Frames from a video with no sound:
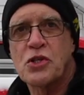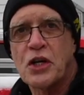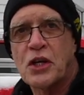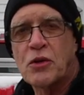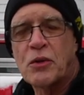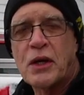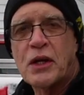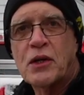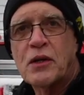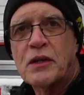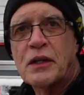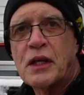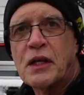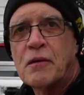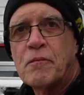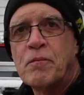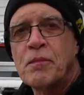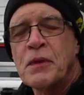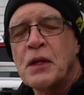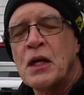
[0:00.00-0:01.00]
generator, and
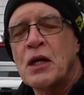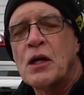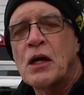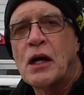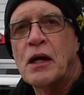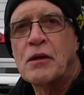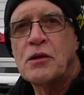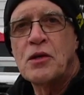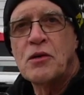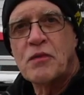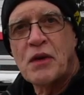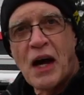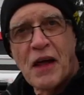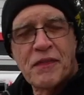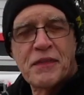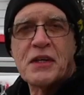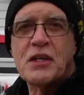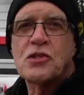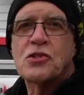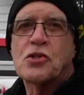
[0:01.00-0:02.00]
then you've
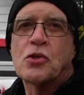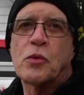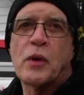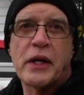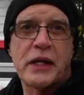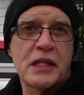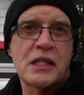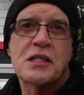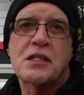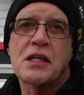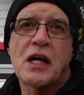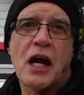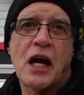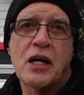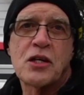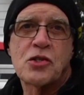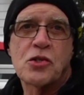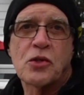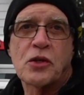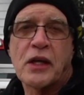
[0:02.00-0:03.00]
got these to run
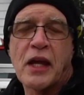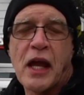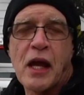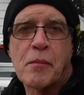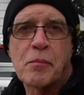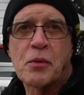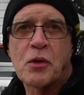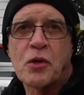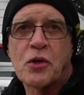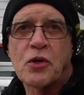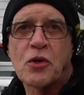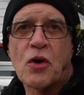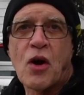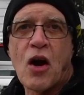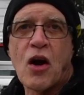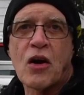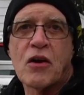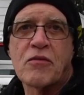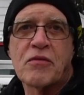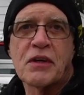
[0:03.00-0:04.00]
inside your camper, your
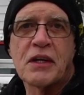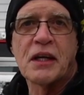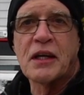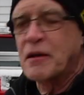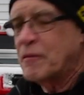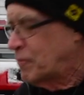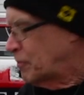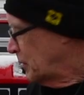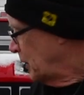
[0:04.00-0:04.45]
RV,